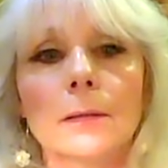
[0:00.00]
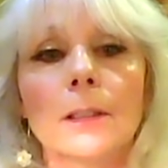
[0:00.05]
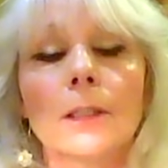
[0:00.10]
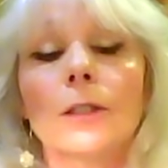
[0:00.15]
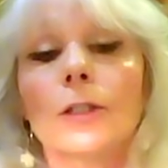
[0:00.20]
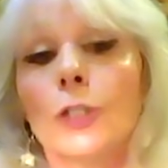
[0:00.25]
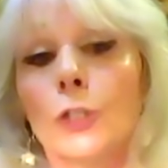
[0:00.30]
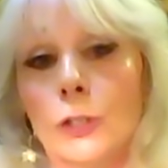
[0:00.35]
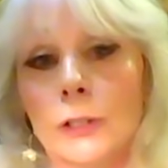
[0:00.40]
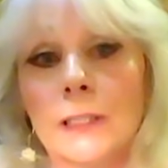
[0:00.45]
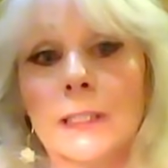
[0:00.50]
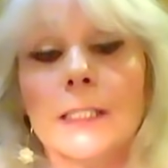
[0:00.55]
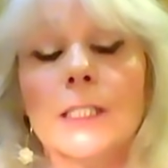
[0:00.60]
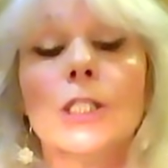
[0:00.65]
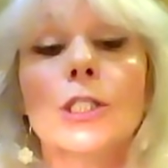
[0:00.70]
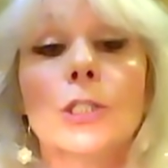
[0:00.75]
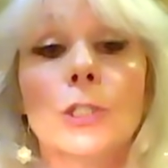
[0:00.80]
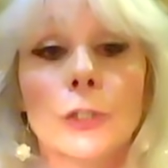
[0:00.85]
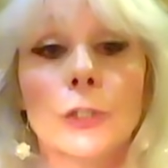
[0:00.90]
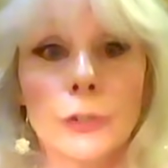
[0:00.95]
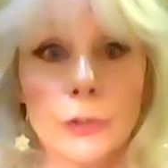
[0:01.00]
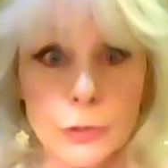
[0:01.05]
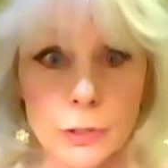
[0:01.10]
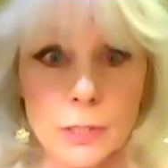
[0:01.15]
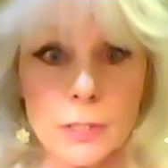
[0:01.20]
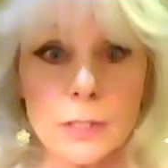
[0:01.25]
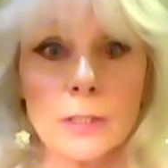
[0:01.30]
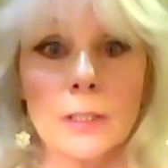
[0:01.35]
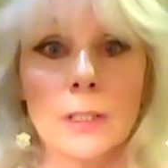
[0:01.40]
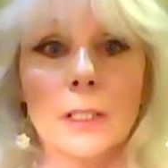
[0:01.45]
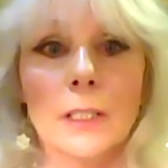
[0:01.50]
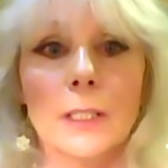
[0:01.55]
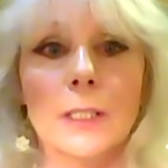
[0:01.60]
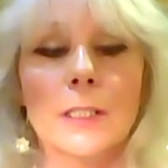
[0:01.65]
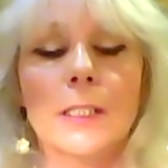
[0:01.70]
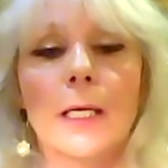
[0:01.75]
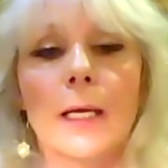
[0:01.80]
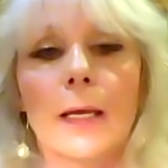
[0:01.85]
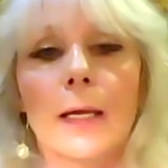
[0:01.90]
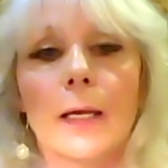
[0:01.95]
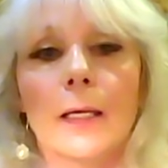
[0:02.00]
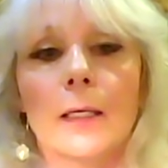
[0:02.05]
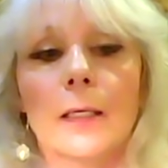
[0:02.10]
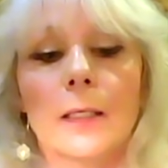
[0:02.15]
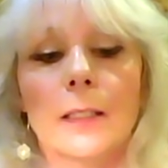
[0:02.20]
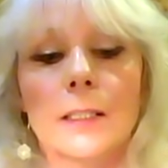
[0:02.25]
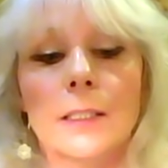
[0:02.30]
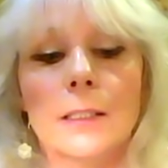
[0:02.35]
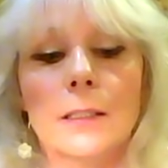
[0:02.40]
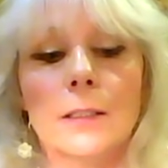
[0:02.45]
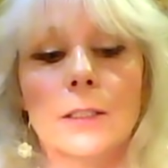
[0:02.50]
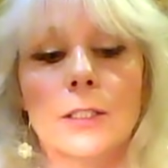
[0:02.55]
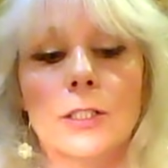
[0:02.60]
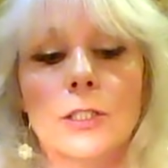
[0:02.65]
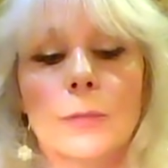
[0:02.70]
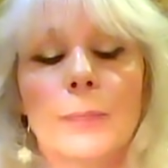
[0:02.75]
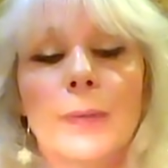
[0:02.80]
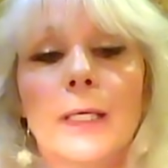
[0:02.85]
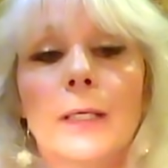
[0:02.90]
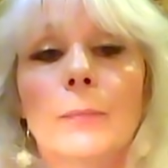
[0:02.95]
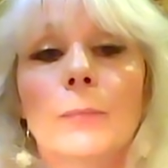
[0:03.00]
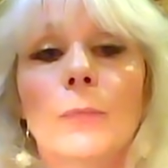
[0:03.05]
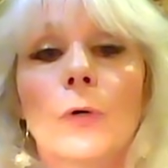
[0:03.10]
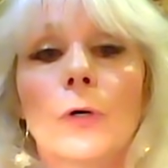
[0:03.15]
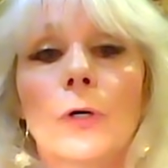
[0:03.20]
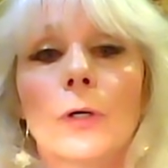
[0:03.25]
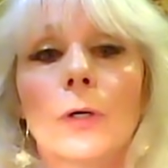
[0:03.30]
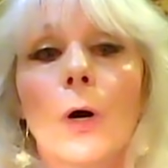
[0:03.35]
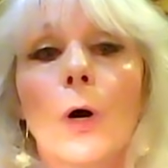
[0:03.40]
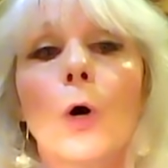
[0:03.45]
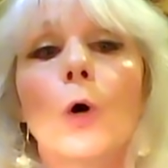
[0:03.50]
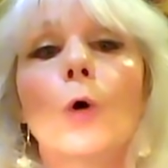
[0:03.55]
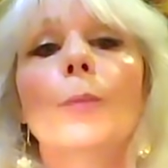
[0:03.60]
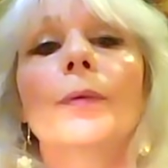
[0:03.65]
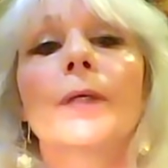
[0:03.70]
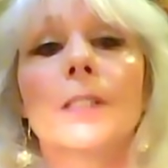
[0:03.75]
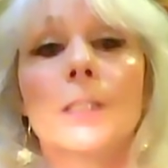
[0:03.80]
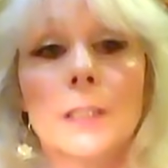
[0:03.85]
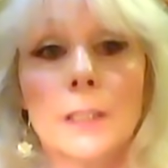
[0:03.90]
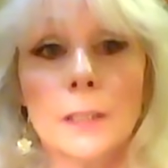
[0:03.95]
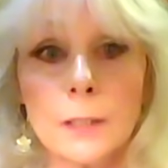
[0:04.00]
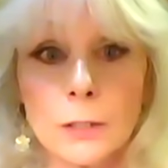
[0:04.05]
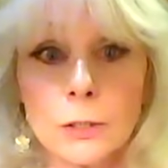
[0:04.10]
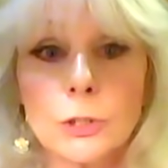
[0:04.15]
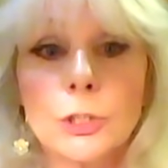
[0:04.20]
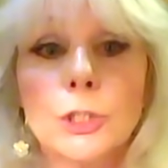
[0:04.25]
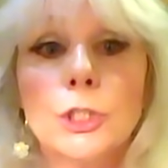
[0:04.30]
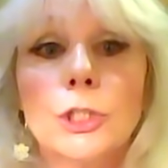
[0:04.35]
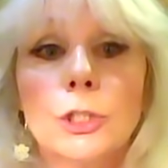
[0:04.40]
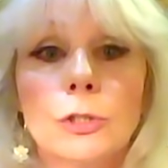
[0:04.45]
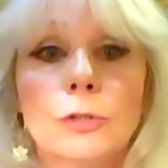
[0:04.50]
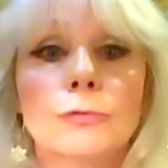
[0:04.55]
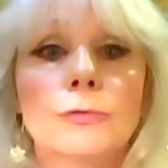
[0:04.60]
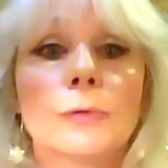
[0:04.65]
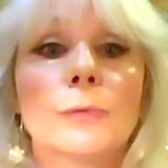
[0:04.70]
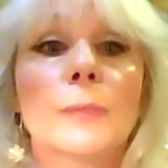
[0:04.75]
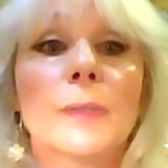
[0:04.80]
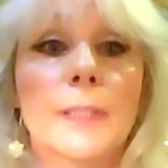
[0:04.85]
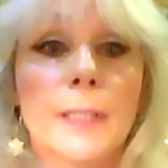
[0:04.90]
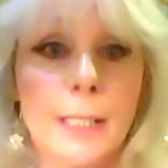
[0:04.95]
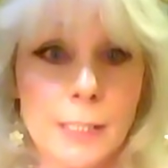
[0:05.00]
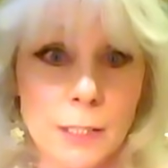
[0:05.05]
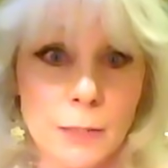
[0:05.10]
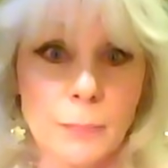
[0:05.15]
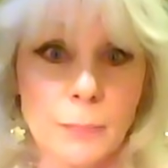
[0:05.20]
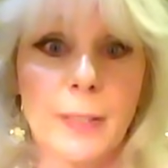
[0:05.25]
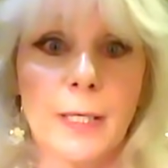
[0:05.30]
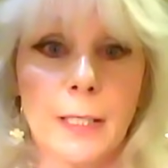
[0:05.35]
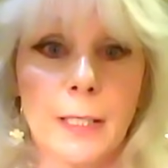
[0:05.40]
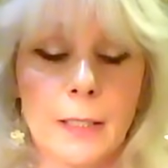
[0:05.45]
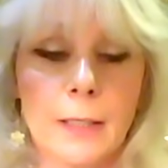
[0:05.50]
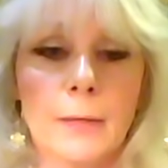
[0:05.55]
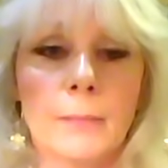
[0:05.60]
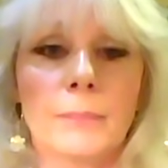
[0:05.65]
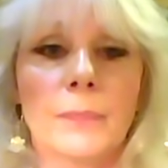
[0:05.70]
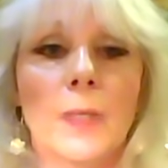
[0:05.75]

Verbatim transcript: your listeners to be more open to little children when they speak,